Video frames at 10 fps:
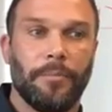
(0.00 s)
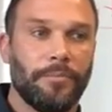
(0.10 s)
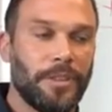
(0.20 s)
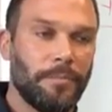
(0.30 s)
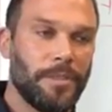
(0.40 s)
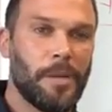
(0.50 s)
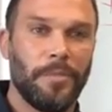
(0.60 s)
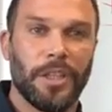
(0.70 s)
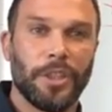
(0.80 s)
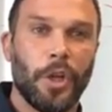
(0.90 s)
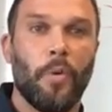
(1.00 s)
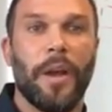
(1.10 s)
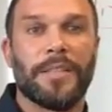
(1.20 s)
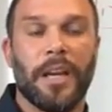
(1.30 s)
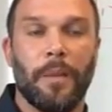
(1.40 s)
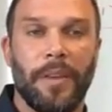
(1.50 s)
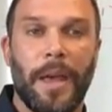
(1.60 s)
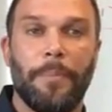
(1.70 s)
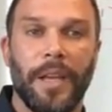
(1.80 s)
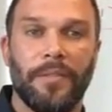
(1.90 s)
something doesn't go right, it's not going to be
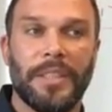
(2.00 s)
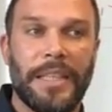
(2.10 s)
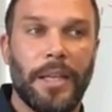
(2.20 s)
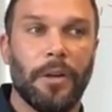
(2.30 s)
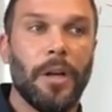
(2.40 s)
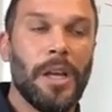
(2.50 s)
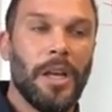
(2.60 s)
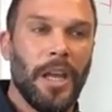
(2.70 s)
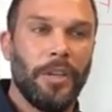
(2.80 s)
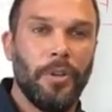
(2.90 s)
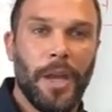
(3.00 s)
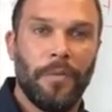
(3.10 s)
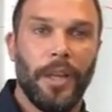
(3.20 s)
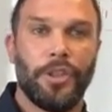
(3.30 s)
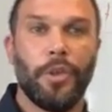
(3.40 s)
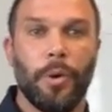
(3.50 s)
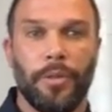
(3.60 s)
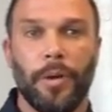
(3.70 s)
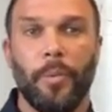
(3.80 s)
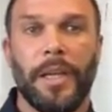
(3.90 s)
that big of a deal. And do that for like 2 or
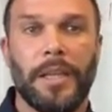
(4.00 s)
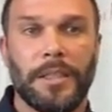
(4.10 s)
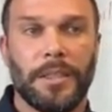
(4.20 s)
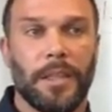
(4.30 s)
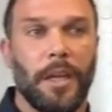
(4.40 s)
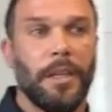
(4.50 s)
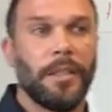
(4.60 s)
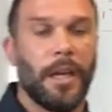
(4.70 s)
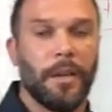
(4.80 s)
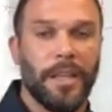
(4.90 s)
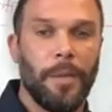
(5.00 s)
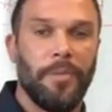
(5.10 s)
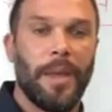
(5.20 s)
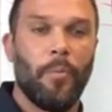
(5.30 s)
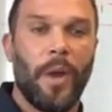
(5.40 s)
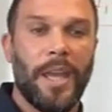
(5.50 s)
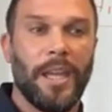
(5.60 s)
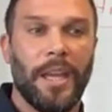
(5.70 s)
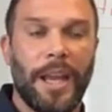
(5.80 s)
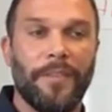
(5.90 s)
3 weeks, and keep them
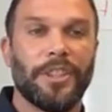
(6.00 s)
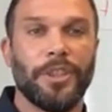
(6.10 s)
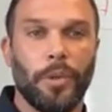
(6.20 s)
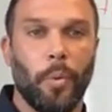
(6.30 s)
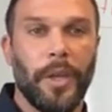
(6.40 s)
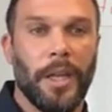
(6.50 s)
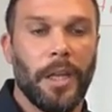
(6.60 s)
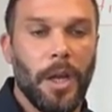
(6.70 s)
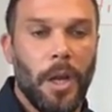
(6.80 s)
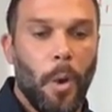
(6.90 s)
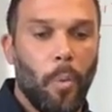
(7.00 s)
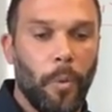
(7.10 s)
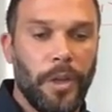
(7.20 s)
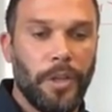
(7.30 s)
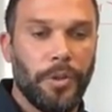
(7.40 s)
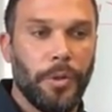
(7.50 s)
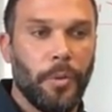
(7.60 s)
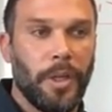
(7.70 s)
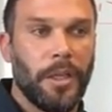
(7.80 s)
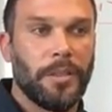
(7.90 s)
weighing in every single week. What we
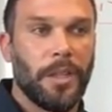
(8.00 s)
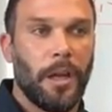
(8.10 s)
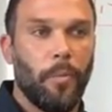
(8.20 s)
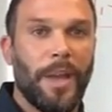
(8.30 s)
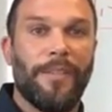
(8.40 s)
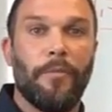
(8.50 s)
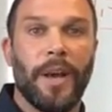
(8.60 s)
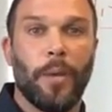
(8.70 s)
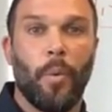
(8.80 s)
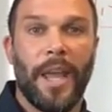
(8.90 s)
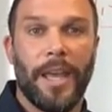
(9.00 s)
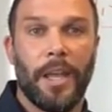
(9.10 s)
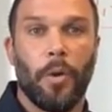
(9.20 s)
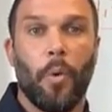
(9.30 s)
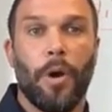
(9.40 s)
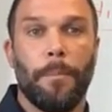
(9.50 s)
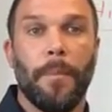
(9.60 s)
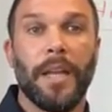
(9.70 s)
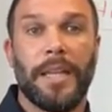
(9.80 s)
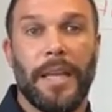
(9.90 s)
do is we have everybody weigh in on
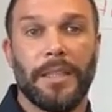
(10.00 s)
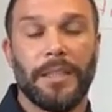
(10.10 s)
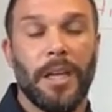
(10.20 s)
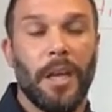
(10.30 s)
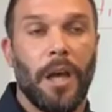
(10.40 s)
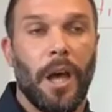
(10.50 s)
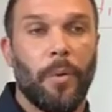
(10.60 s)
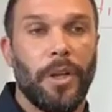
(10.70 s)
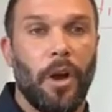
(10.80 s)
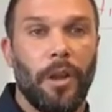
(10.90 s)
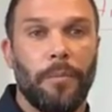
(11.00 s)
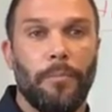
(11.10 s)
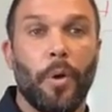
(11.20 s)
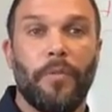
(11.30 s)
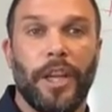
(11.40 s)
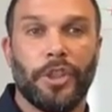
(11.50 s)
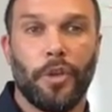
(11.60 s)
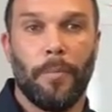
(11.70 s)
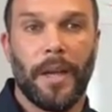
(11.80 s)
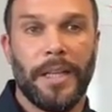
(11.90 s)
Mondays. We call it
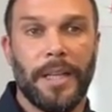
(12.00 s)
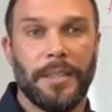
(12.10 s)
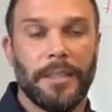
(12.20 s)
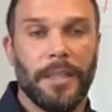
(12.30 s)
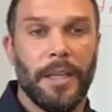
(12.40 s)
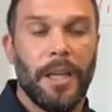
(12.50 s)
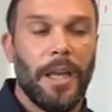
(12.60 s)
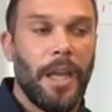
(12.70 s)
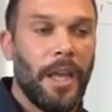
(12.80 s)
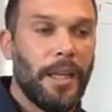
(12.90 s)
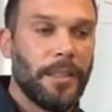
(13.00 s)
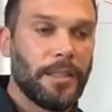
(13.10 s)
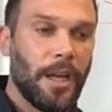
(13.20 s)
Motivational Mondays. And